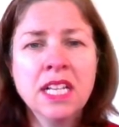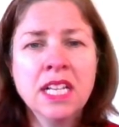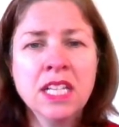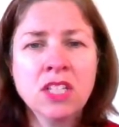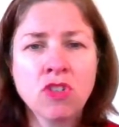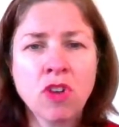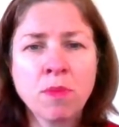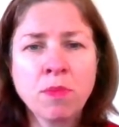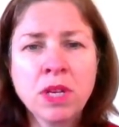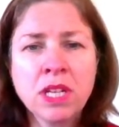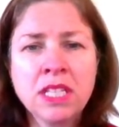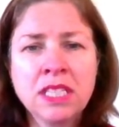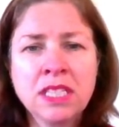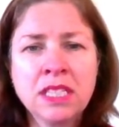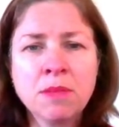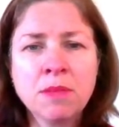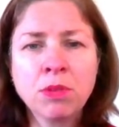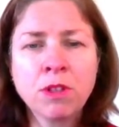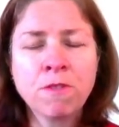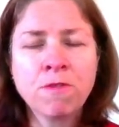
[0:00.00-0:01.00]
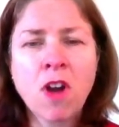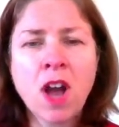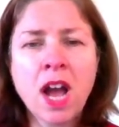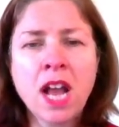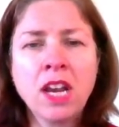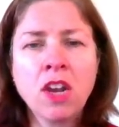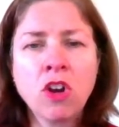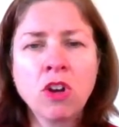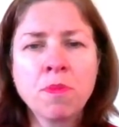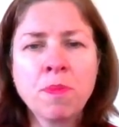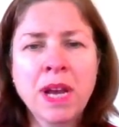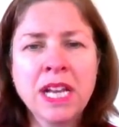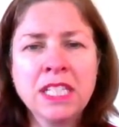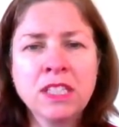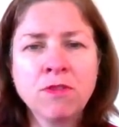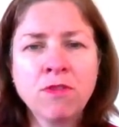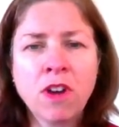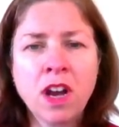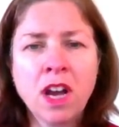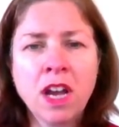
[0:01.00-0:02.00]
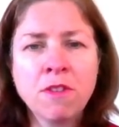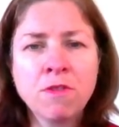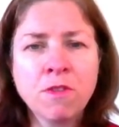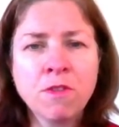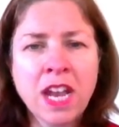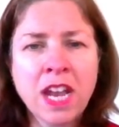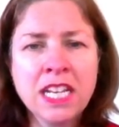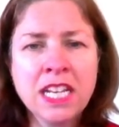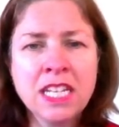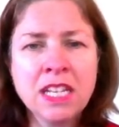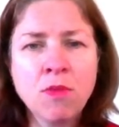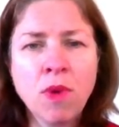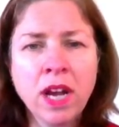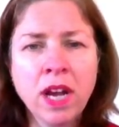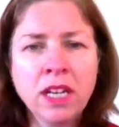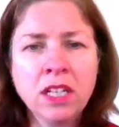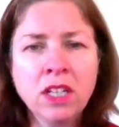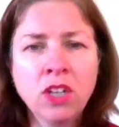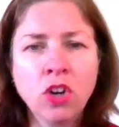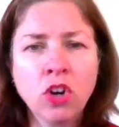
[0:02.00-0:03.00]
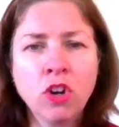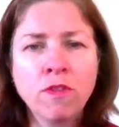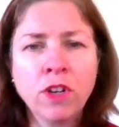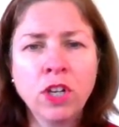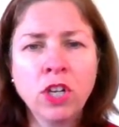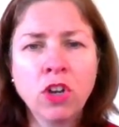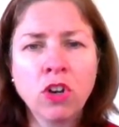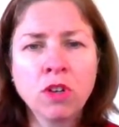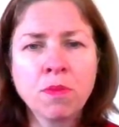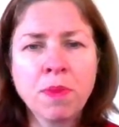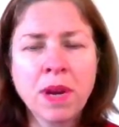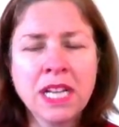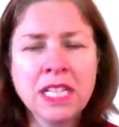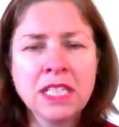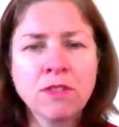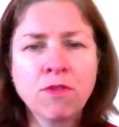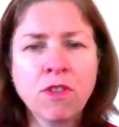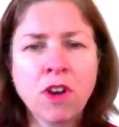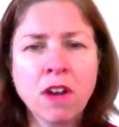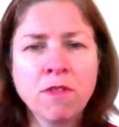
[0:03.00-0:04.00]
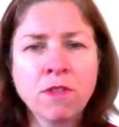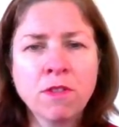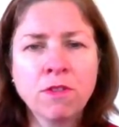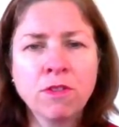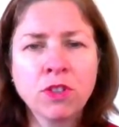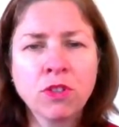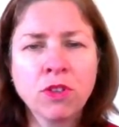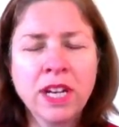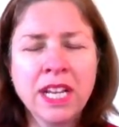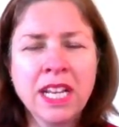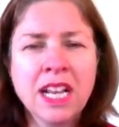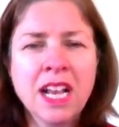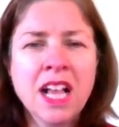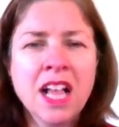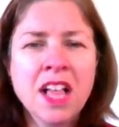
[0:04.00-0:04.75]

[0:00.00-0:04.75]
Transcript: So I'm going to simplify log base 5 of 81 over log base 5 of 3.